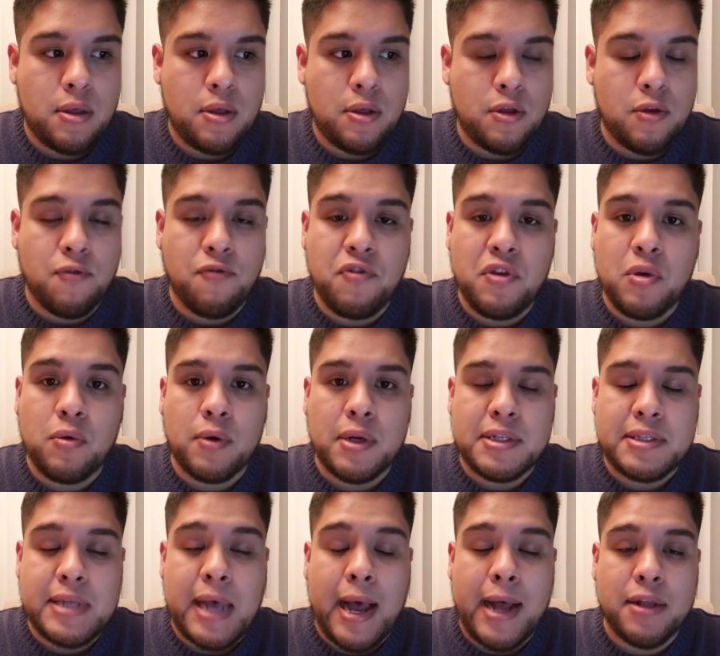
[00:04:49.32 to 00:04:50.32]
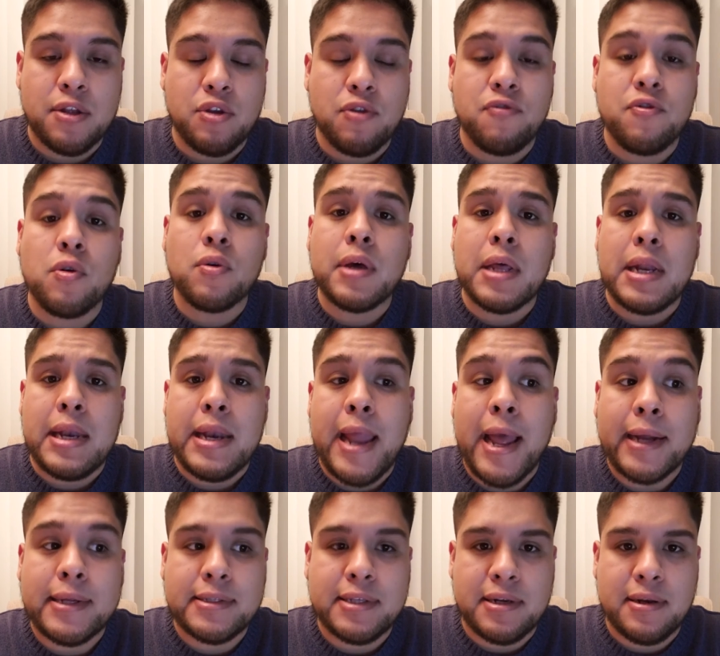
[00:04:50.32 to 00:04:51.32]
you feel
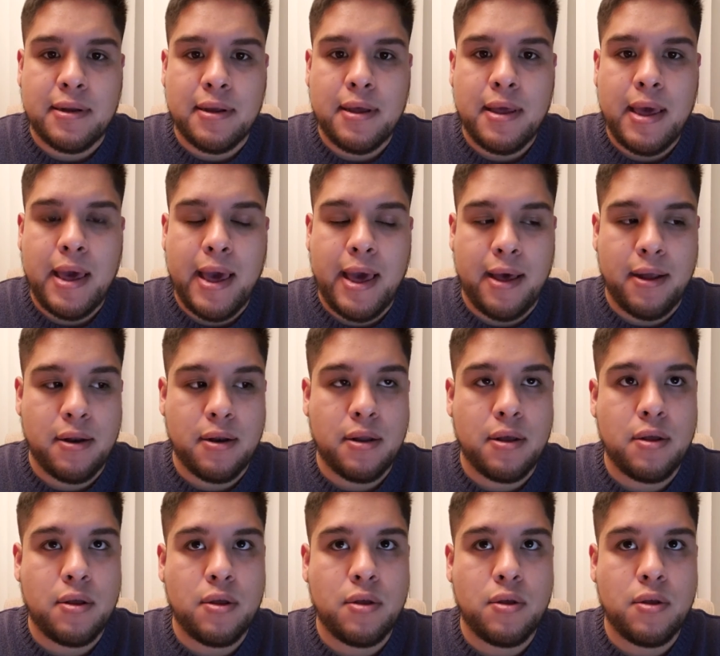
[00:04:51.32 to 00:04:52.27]
connected, and